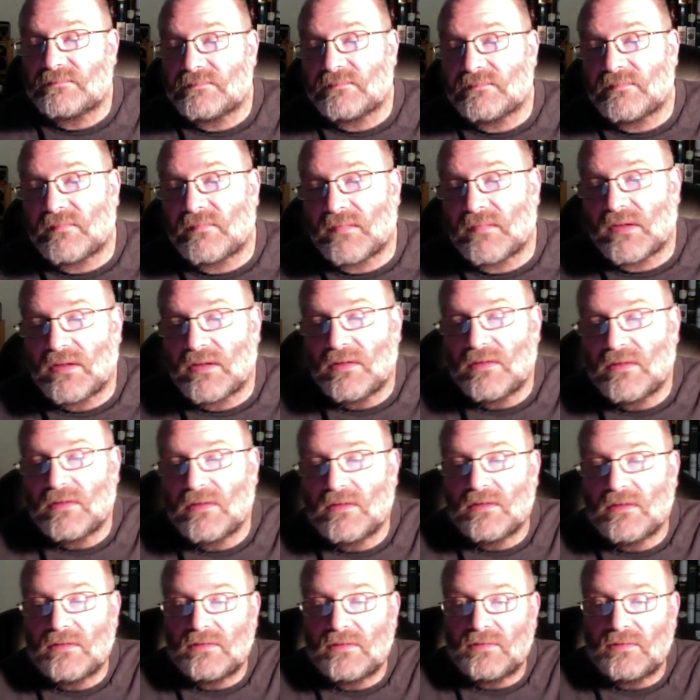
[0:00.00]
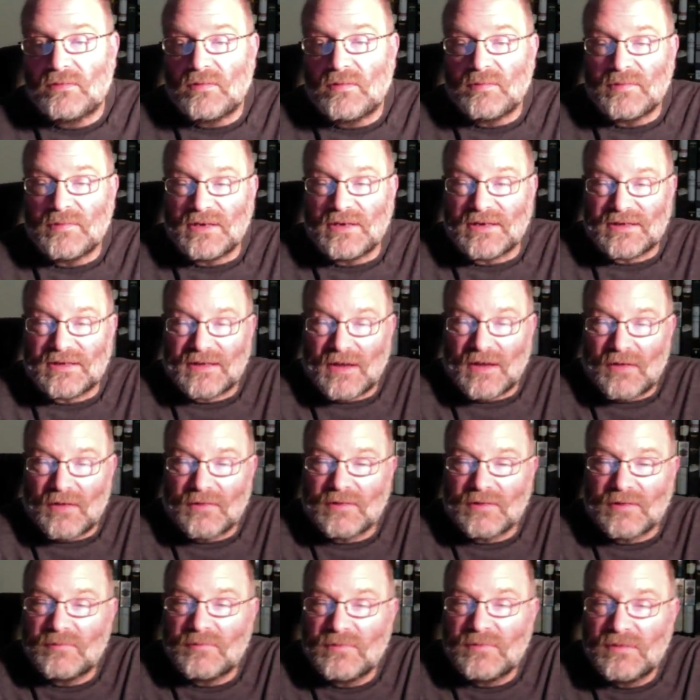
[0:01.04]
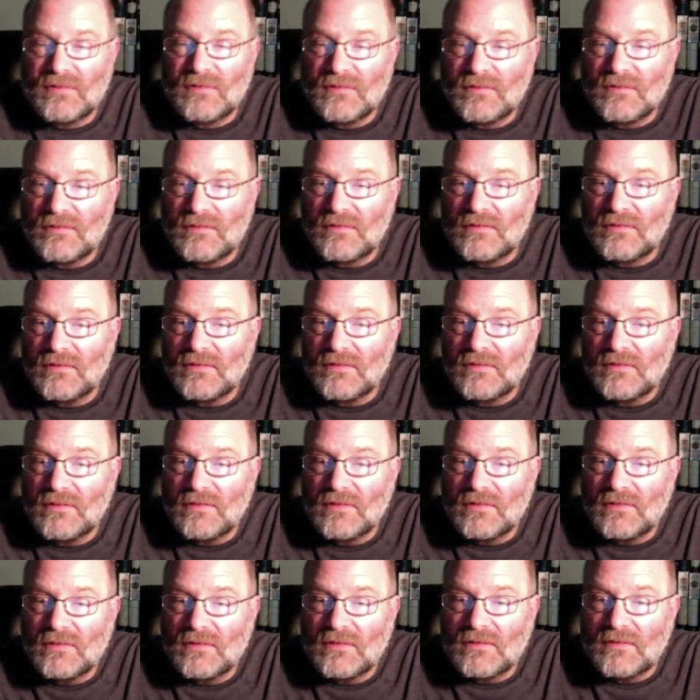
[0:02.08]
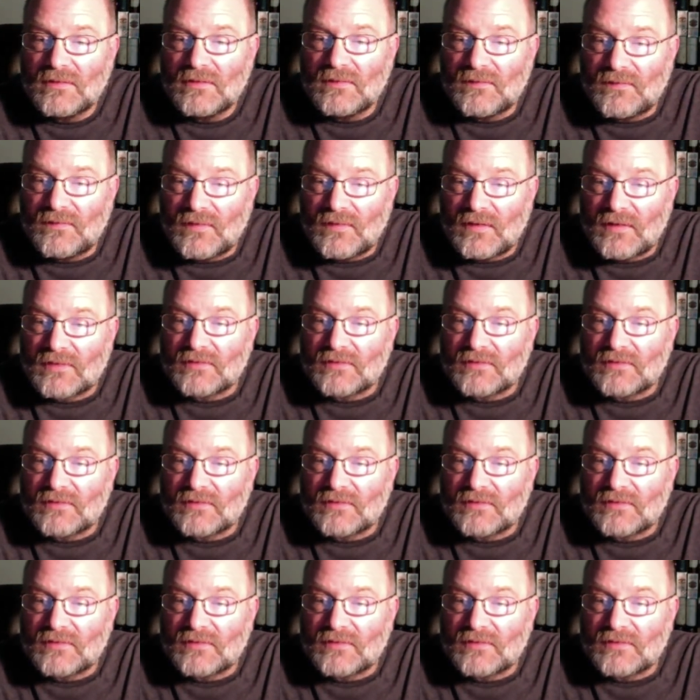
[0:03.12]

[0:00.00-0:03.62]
You want me to count them? Fuck